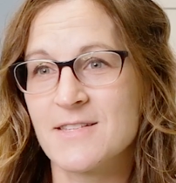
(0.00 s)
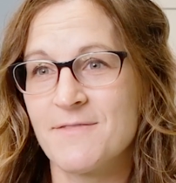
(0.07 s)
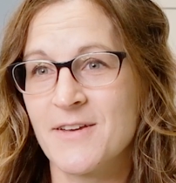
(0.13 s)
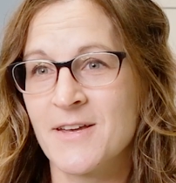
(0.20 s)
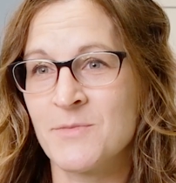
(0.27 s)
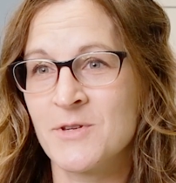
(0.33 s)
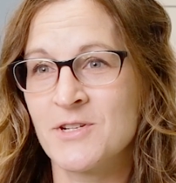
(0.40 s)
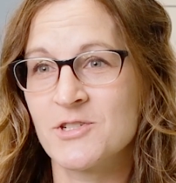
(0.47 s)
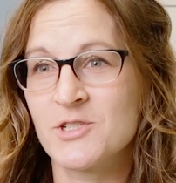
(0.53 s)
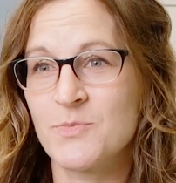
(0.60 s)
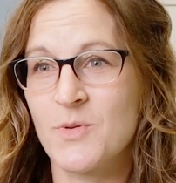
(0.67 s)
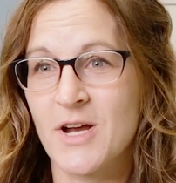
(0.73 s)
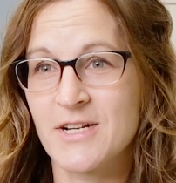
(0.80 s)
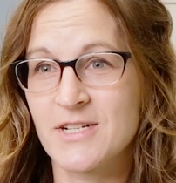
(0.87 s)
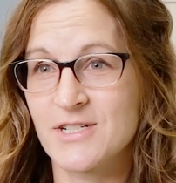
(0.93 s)
a family nurse
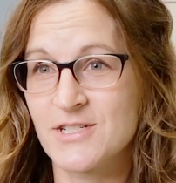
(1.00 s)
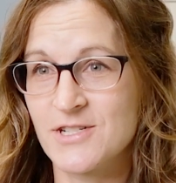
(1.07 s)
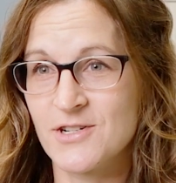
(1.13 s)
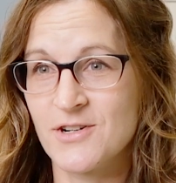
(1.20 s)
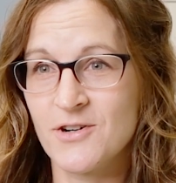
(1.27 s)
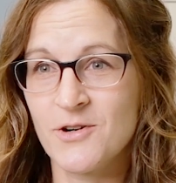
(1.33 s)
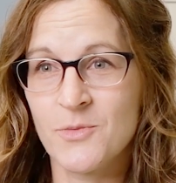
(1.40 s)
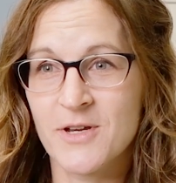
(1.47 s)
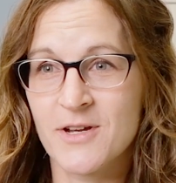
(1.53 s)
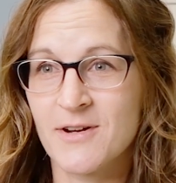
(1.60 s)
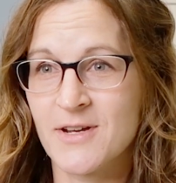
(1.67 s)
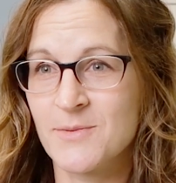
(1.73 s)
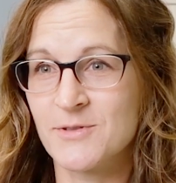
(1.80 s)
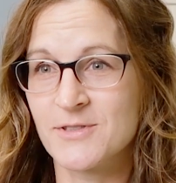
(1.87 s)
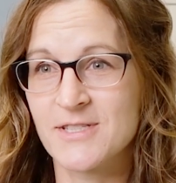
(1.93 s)
practitioner, we are
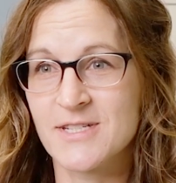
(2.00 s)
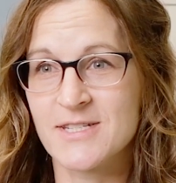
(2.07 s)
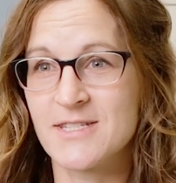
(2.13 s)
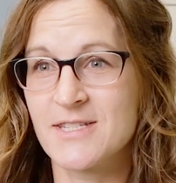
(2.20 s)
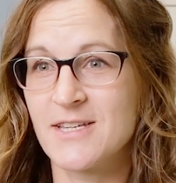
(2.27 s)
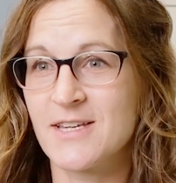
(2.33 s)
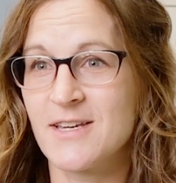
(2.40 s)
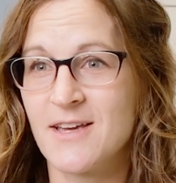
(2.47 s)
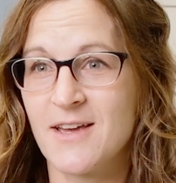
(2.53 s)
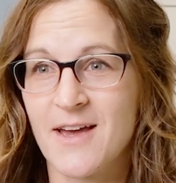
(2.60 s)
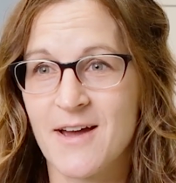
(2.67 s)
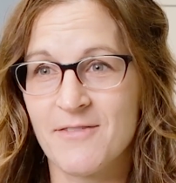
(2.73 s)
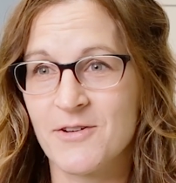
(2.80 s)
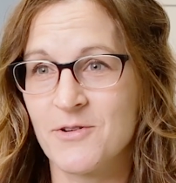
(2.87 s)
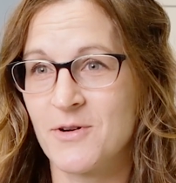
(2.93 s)
able to see
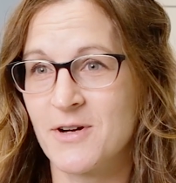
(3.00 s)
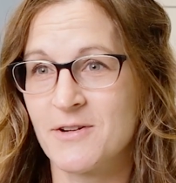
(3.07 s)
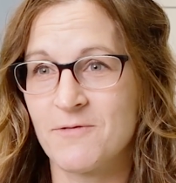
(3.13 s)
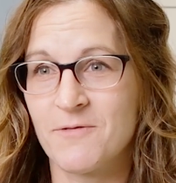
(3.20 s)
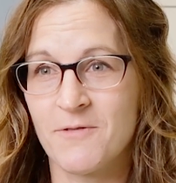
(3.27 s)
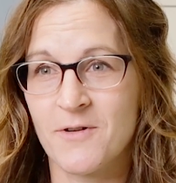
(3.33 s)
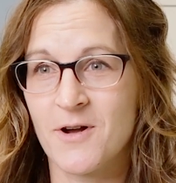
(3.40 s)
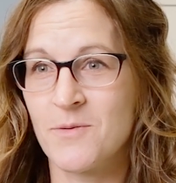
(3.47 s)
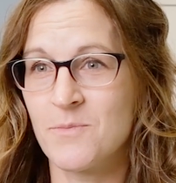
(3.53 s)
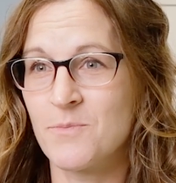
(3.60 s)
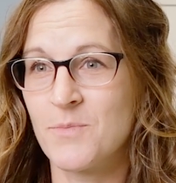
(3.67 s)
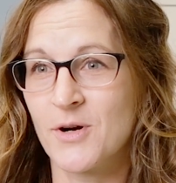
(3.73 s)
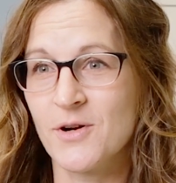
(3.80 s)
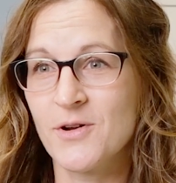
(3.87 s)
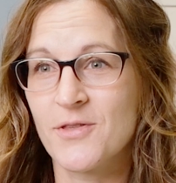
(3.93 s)
everyone from
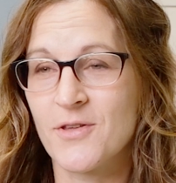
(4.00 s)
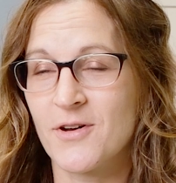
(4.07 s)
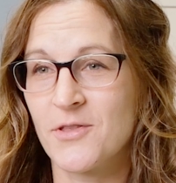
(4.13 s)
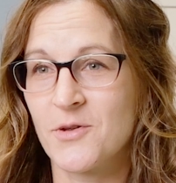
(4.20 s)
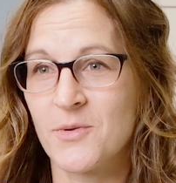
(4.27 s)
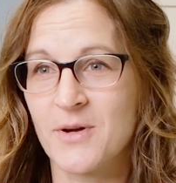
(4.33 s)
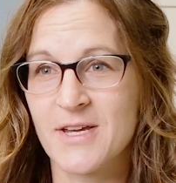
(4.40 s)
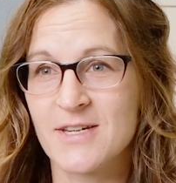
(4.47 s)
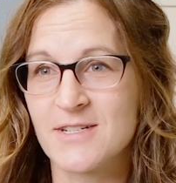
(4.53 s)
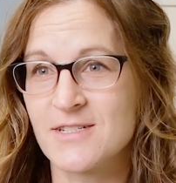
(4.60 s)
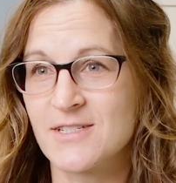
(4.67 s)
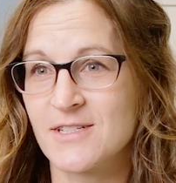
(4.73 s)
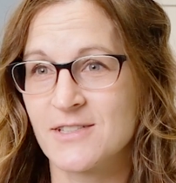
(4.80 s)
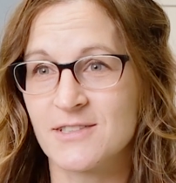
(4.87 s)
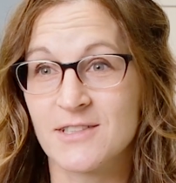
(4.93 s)
birth all the way
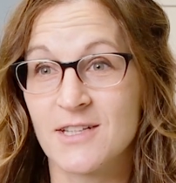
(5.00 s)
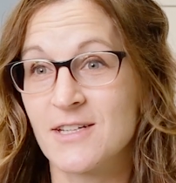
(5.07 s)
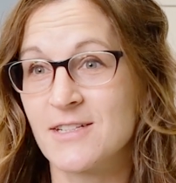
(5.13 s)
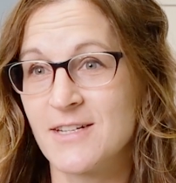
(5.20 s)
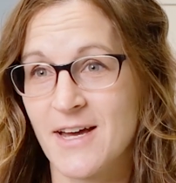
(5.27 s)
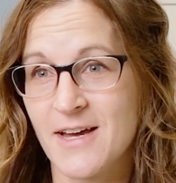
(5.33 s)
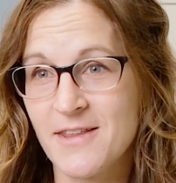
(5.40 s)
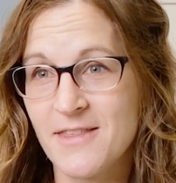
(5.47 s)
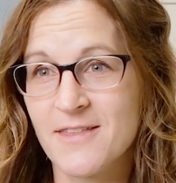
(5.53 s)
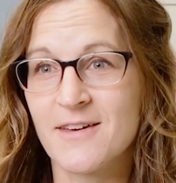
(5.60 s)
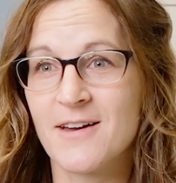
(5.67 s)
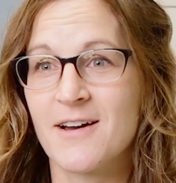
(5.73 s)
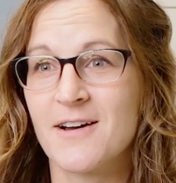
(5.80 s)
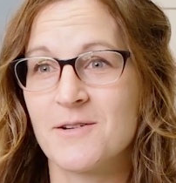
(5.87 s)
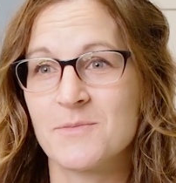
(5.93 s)
until death,
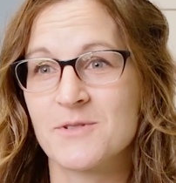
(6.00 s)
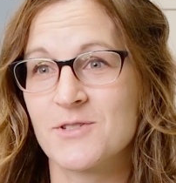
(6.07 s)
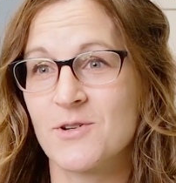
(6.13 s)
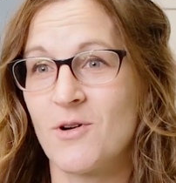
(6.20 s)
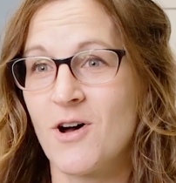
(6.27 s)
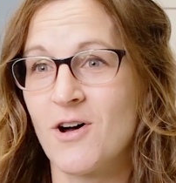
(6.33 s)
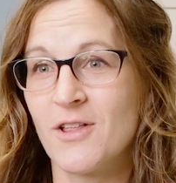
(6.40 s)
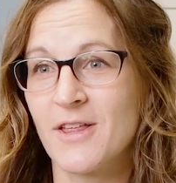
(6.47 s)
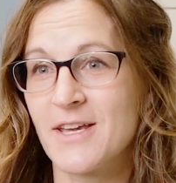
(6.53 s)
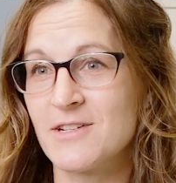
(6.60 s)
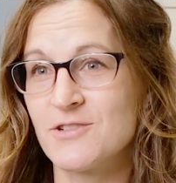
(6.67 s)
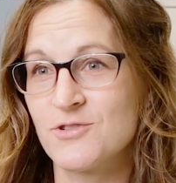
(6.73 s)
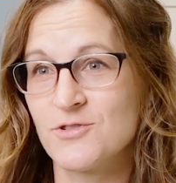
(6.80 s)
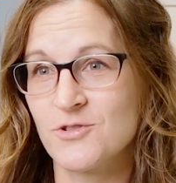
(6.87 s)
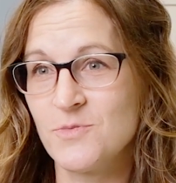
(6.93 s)
so all
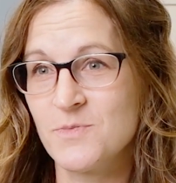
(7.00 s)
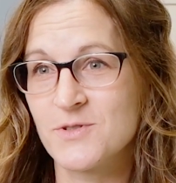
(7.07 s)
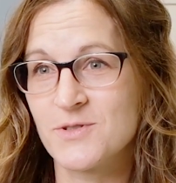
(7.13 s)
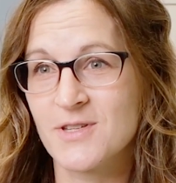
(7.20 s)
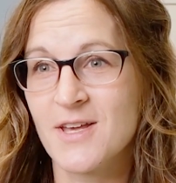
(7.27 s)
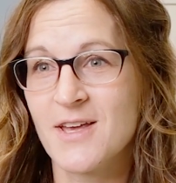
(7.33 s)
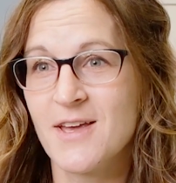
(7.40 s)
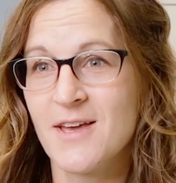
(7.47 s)
age groups.